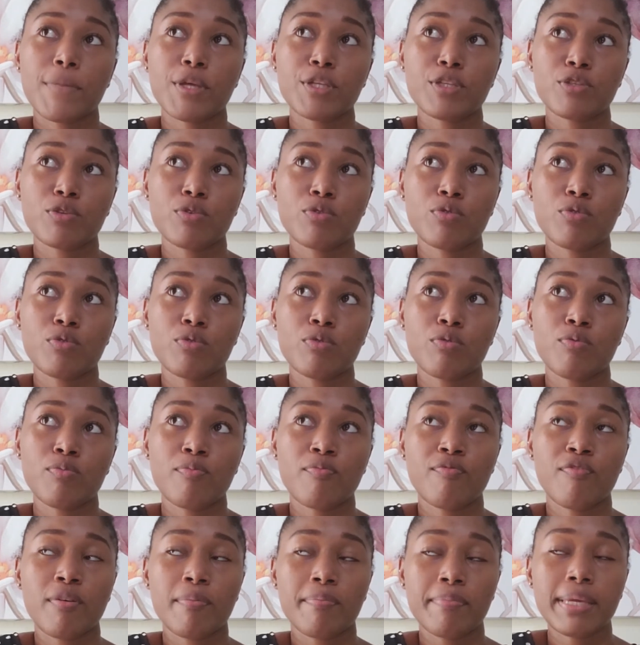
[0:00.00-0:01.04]
So
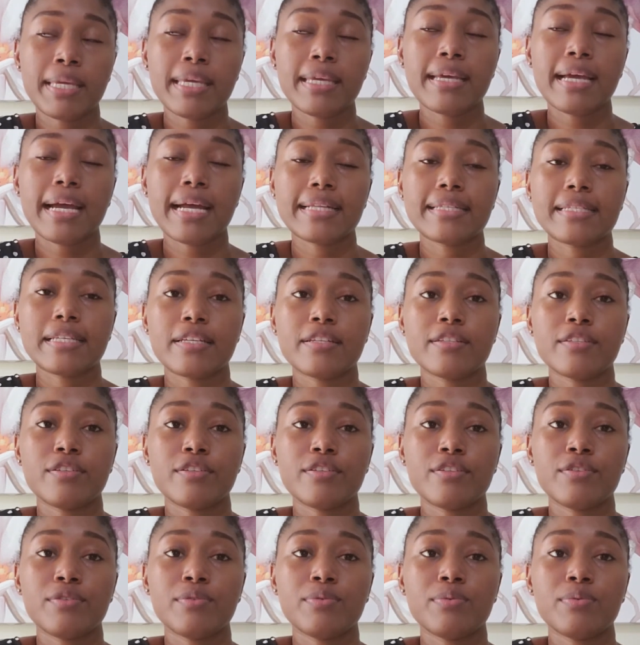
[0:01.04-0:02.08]
for me, I tend to
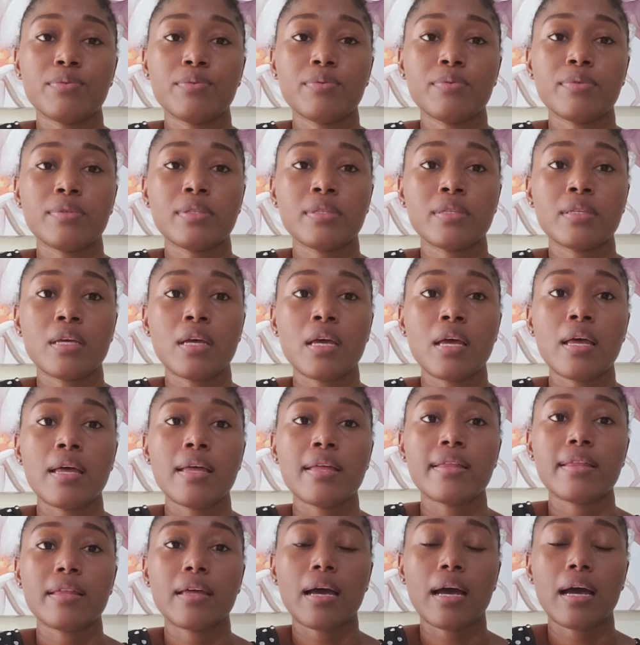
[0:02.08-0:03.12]
use
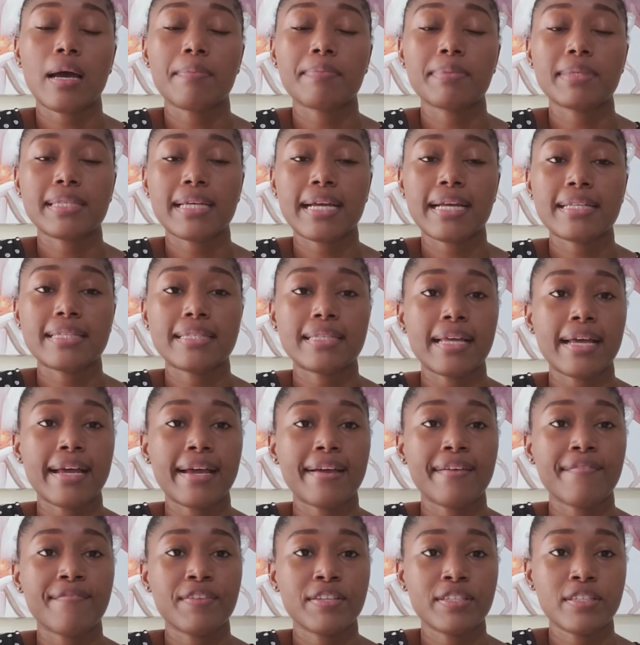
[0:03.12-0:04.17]
sites
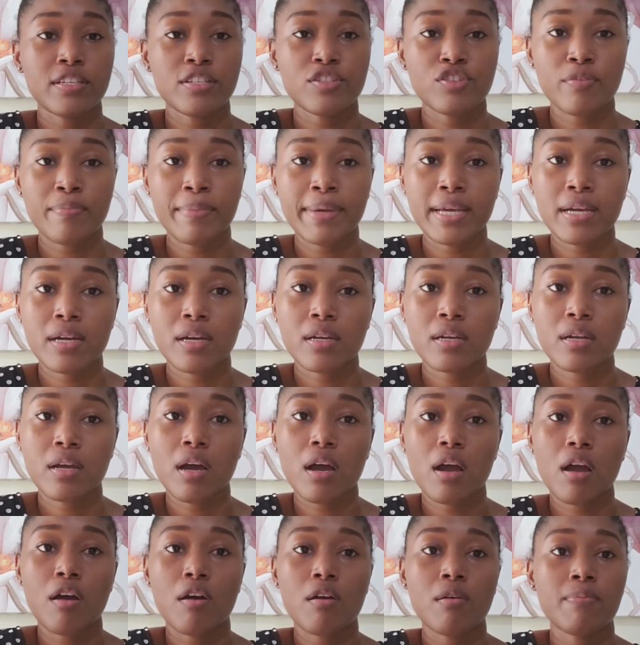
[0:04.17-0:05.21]
like
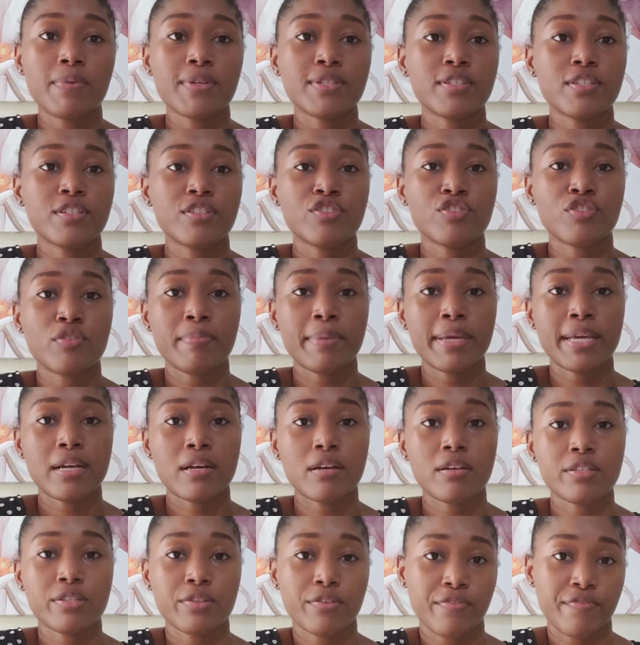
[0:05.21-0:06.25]
visitjamaica.com, which is
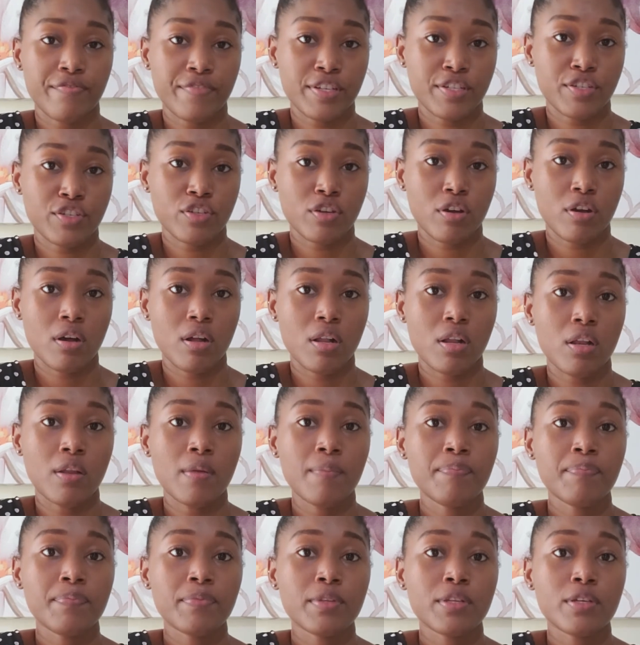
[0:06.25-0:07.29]
Jamaica's
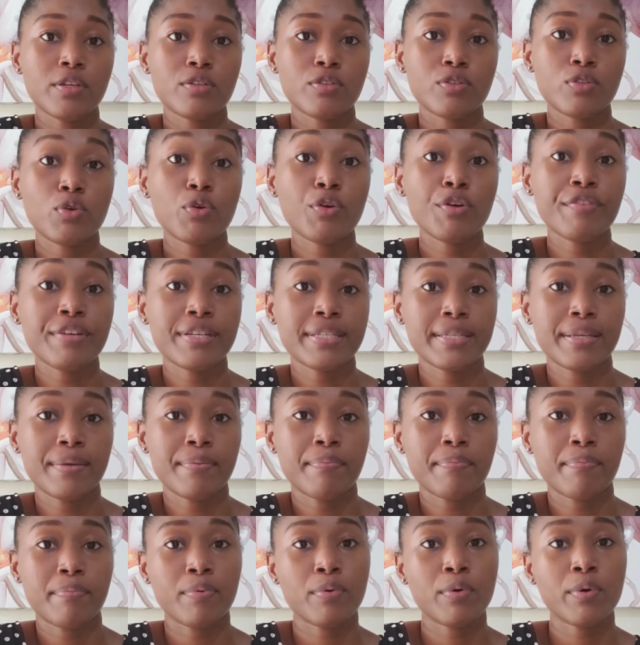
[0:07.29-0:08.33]
official
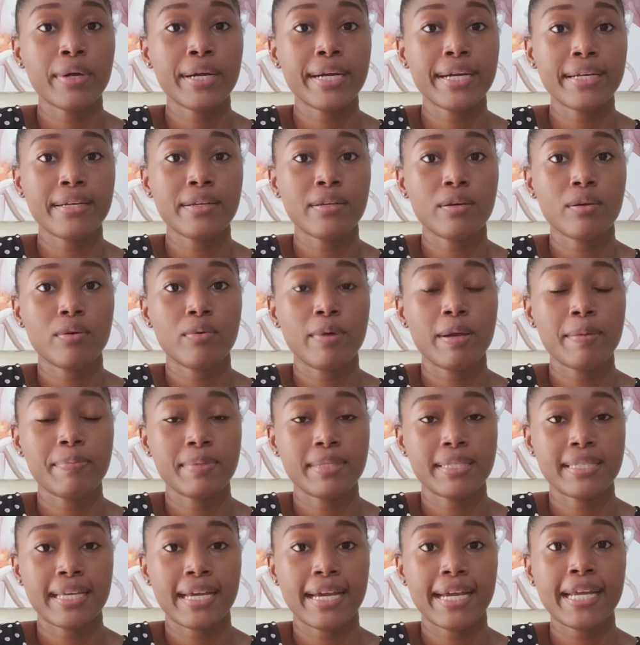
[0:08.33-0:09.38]
tourism board
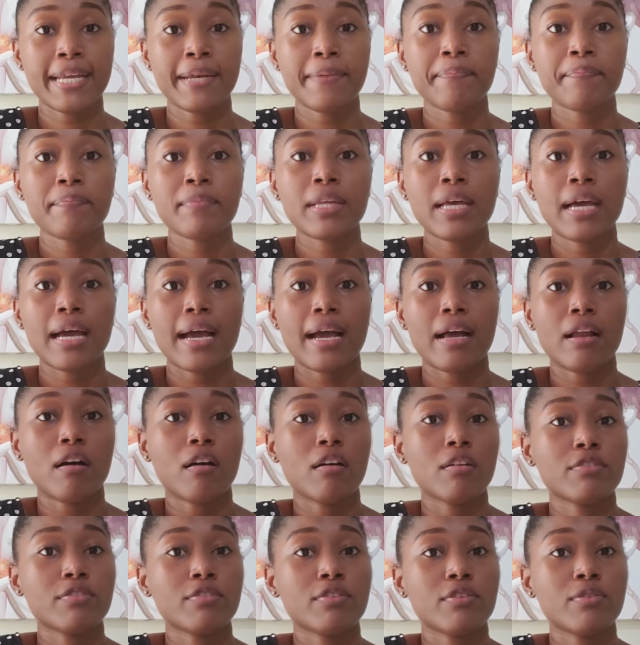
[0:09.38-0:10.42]
website. I
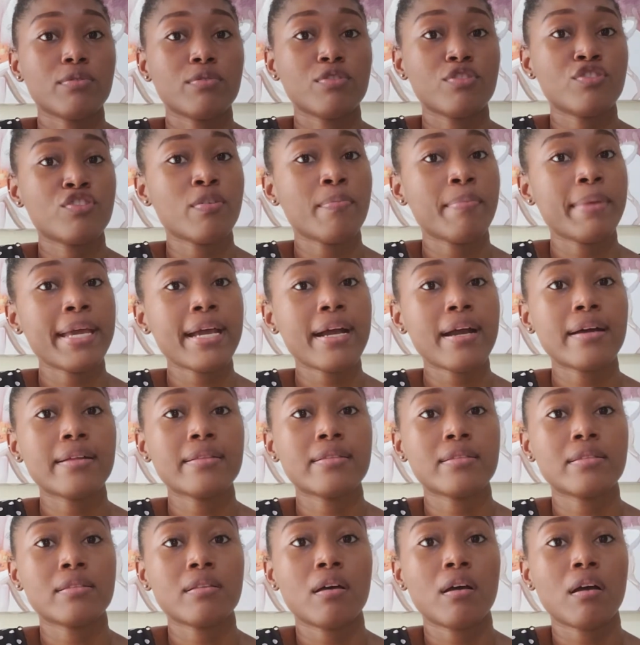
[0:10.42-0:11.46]
also use
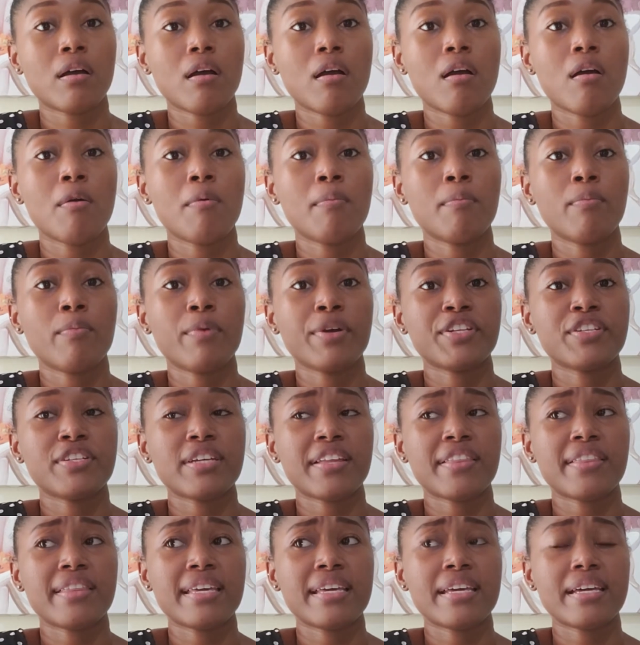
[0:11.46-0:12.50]
Jamaicans.com, which I
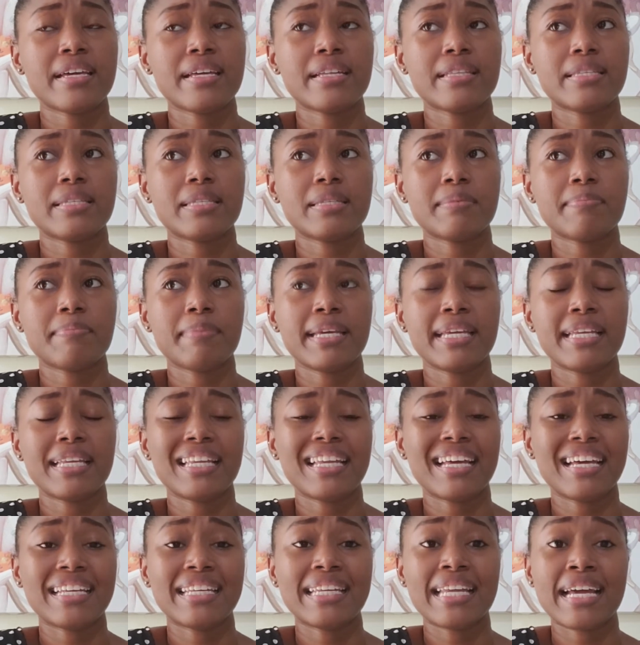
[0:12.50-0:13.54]
think it's mainly
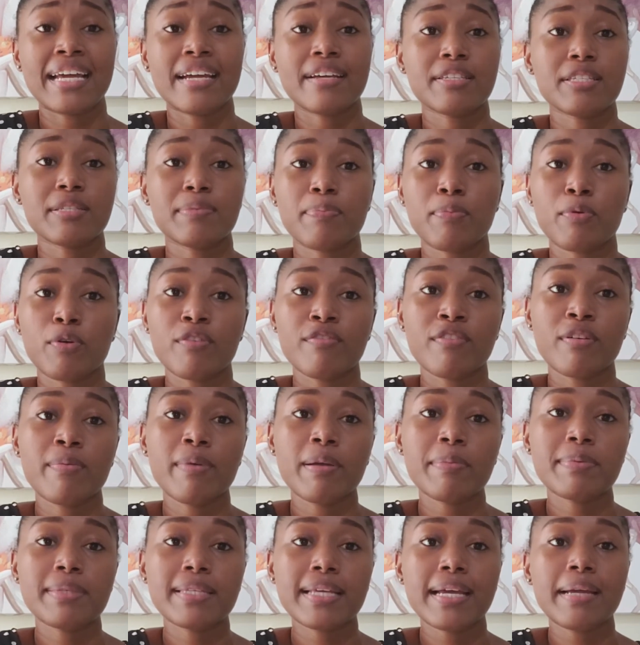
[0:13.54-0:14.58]
a diaspora
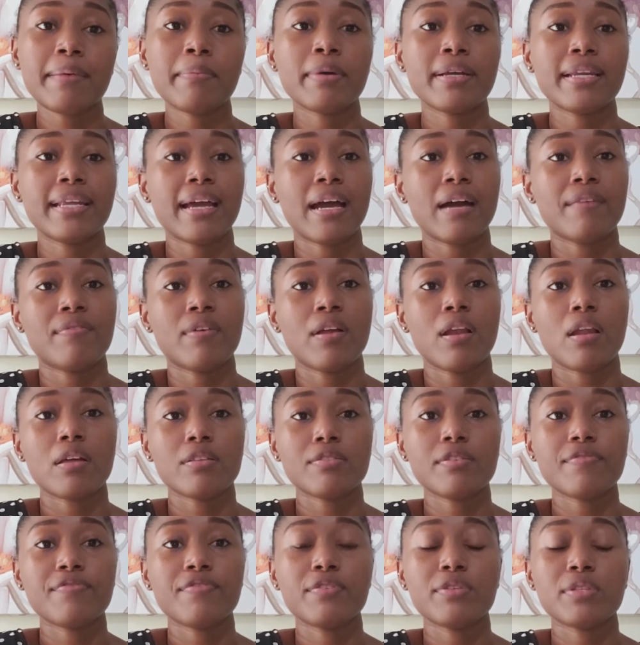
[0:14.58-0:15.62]
website, but they have a
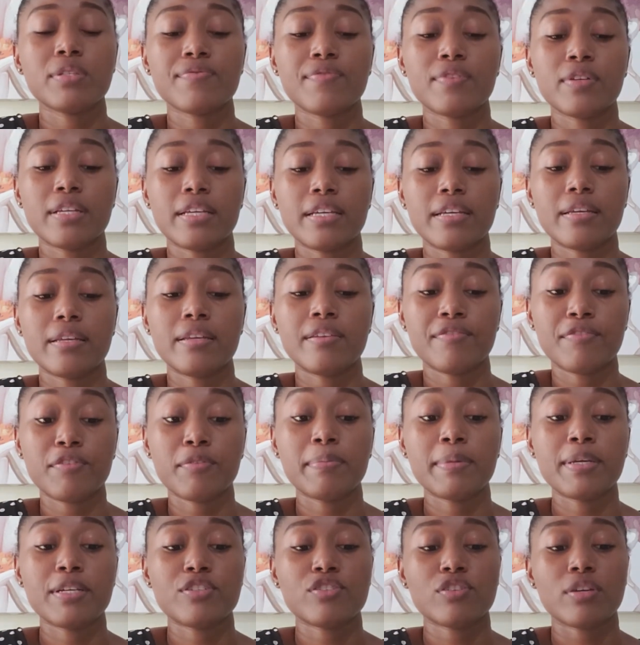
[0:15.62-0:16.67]
lot of useful
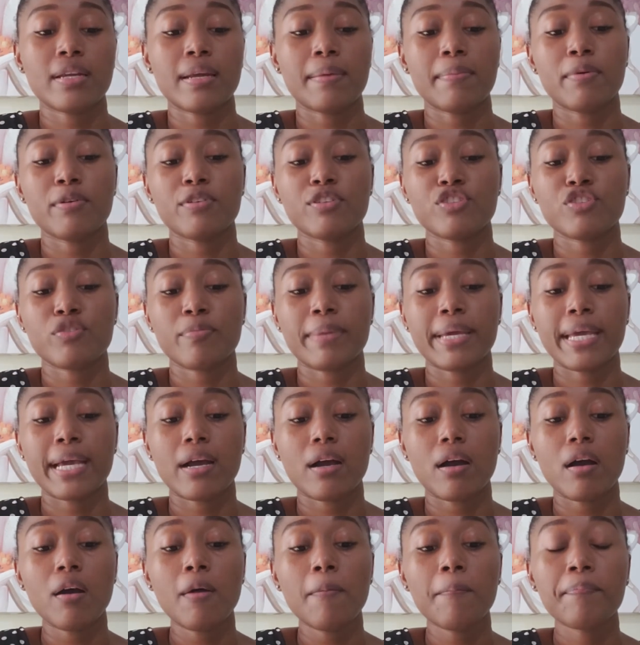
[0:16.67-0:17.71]
information about
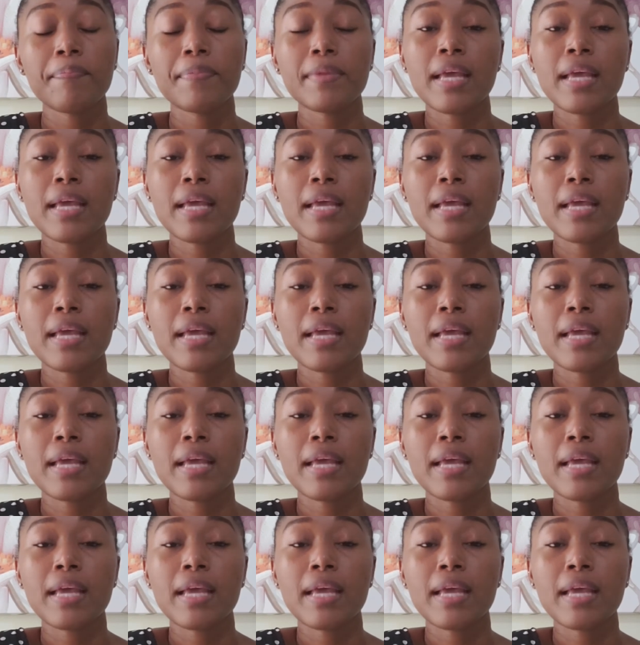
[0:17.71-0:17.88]
Jamaica.